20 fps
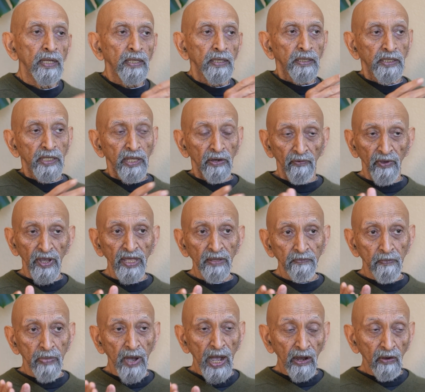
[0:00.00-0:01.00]
The way
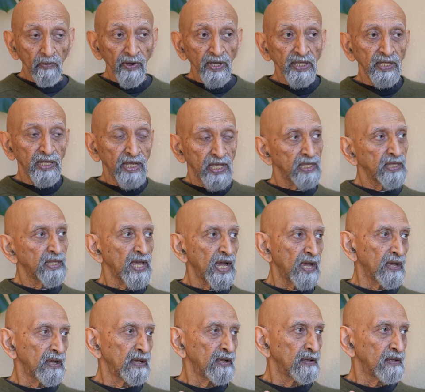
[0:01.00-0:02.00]
Bhagavad
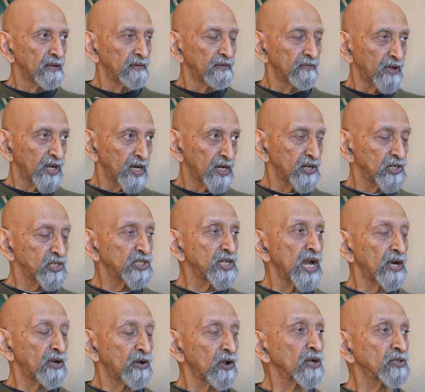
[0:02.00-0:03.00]
Gita where
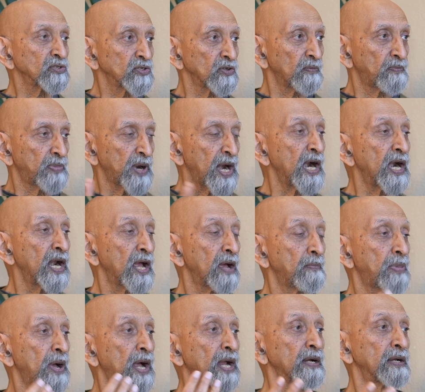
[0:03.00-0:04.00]
Krishna talks of prana,
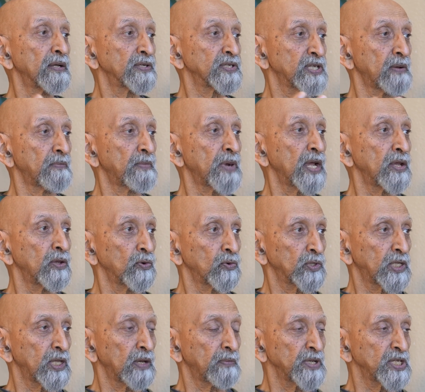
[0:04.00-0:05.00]
apana,
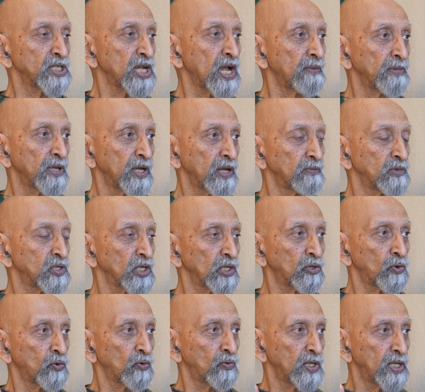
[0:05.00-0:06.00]
samayukta, pachaminam,
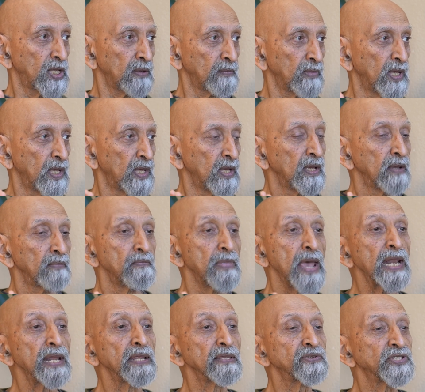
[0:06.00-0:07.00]
chaturvidam.
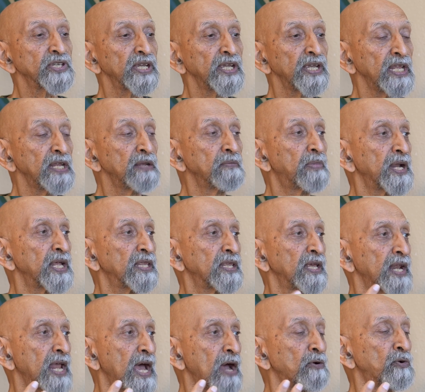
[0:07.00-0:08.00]
Balancing in breath
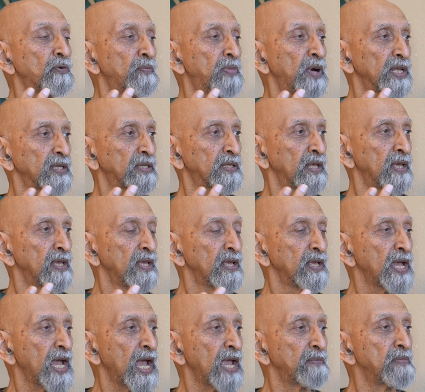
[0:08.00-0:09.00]
and out breath.
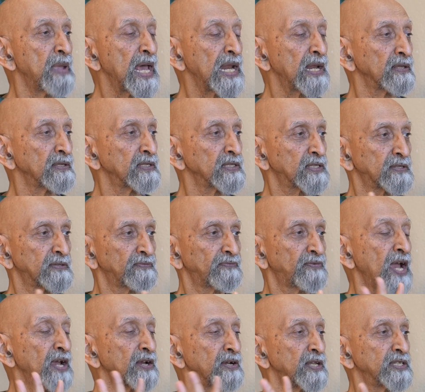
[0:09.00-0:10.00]
I balance
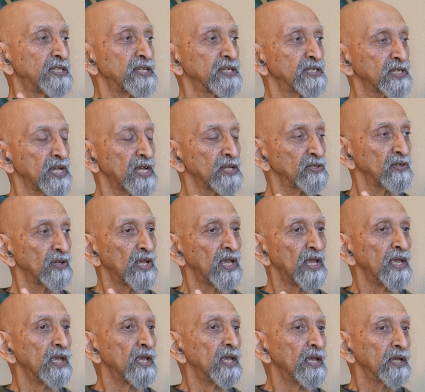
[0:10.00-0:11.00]
5 digits kinds of.
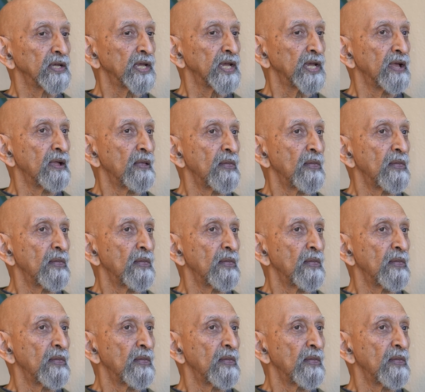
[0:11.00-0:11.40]
Yeah.